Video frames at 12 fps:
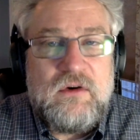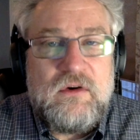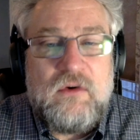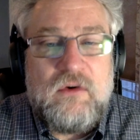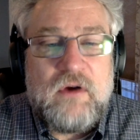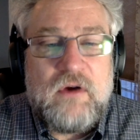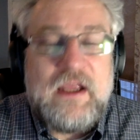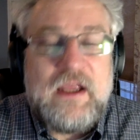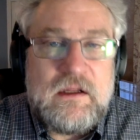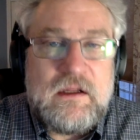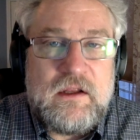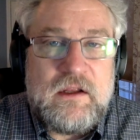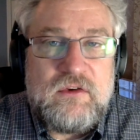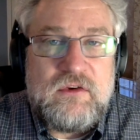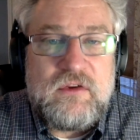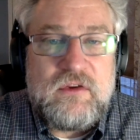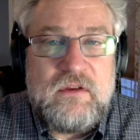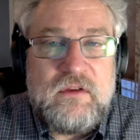or England,
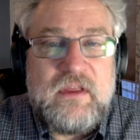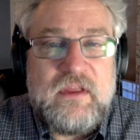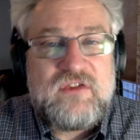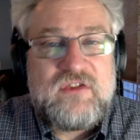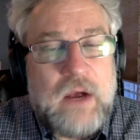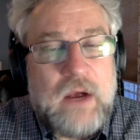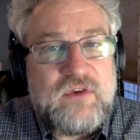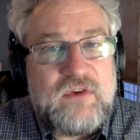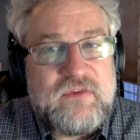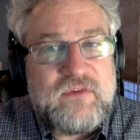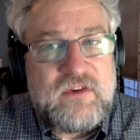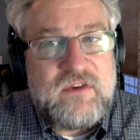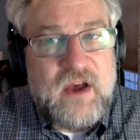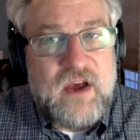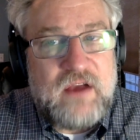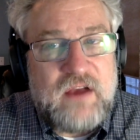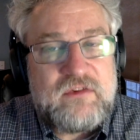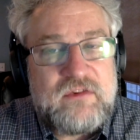they sound different to
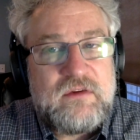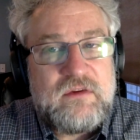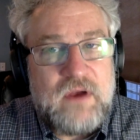us.